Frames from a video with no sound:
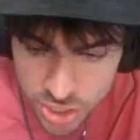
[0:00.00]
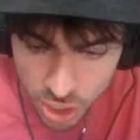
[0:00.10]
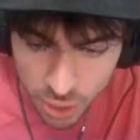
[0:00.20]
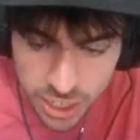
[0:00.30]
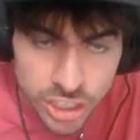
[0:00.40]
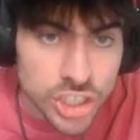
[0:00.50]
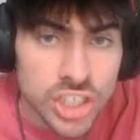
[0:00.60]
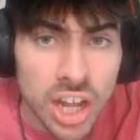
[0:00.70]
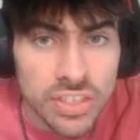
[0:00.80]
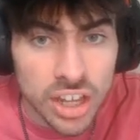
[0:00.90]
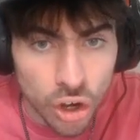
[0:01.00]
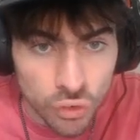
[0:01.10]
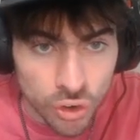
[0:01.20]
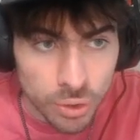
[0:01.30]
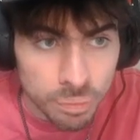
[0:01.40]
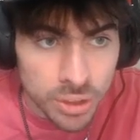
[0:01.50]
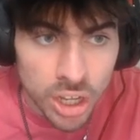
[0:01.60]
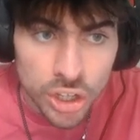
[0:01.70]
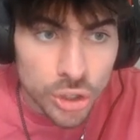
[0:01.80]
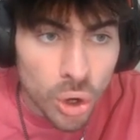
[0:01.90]
I can just knock that over.
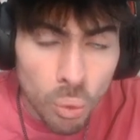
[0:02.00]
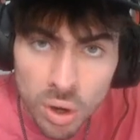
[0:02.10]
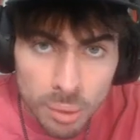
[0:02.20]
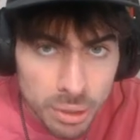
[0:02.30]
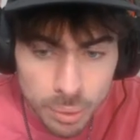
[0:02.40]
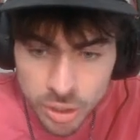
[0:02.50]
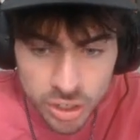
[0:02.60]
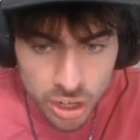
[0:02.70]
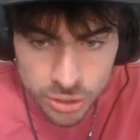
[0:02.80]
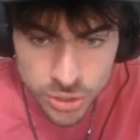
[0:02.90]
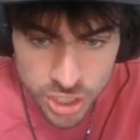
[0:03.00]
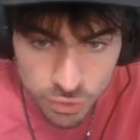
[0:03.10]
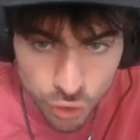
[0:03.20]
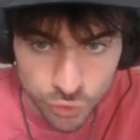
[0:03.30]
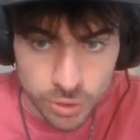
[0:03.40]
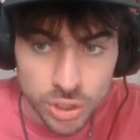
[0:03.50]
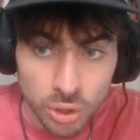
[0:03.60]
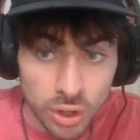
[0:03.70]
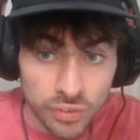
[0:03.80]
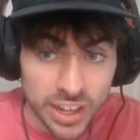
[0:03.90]
You don't want to be able to knock your stuff over. So
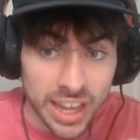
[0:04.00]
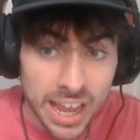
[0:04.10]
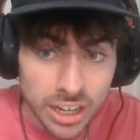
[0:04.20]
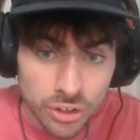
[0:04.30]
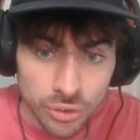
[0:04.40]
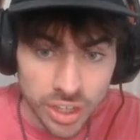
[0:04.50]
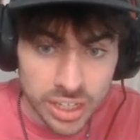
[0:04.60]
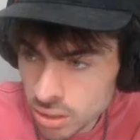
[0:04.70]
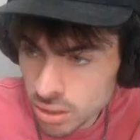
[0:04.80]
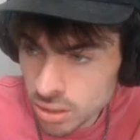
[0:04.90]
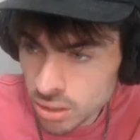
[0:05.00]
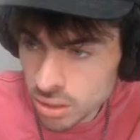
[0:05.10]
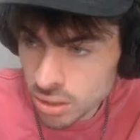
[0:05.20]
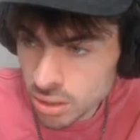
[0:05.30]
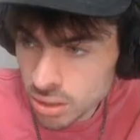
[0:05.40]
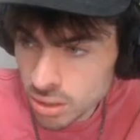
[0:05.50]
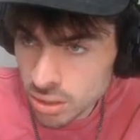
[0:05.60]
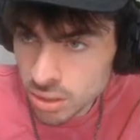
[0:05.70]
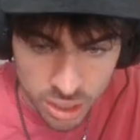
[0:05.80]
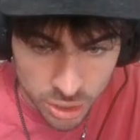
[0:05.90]
if I anchor this,
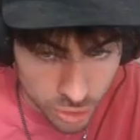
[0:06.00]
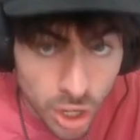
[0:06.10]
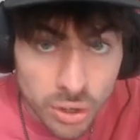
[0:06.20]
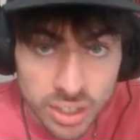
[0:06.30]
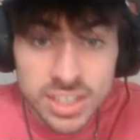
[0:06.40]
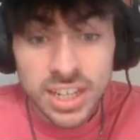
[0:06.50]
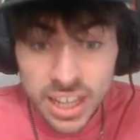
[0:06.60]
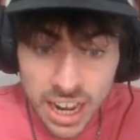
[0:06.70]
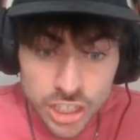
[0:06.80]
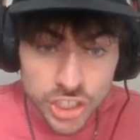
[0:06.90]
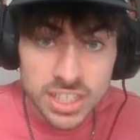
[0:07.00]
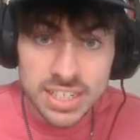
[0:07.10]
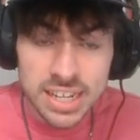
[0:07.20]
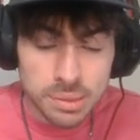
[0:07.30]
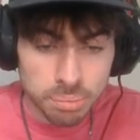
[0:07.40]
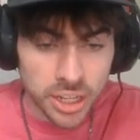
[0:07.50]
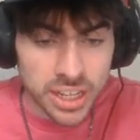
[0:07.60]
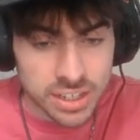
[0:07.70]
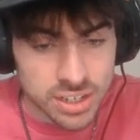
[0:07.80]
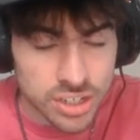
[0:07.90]
you'll notice it actually stays in
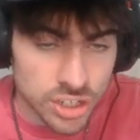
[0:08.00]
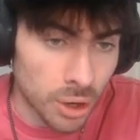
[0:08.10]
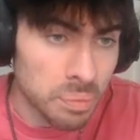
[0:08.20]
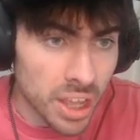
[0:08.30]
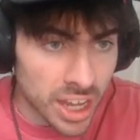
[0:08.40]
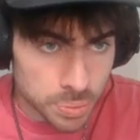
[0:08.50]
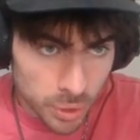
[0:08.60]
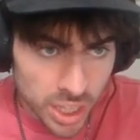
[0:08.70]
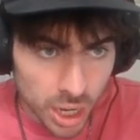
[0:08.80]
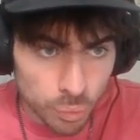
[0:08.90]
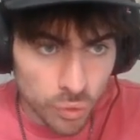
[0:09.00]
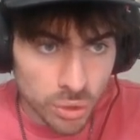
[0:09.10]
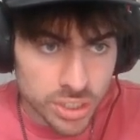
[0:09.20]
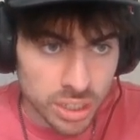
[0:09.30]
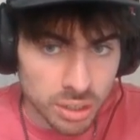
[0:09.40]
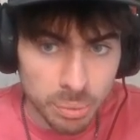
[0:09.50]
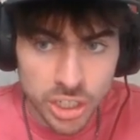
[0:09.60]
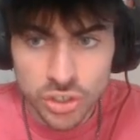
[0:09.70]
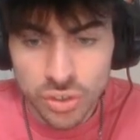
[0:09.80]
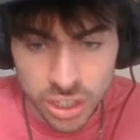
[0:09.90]
place. So it's pretty helpful to make
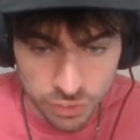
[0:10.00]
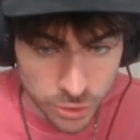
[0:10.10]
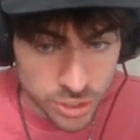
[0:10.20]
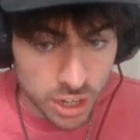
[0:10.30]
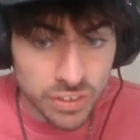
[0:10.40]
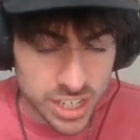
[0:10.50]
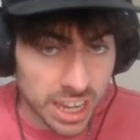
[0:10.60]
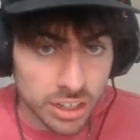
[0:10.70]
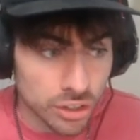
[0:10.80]
sure that if your stuff is anchored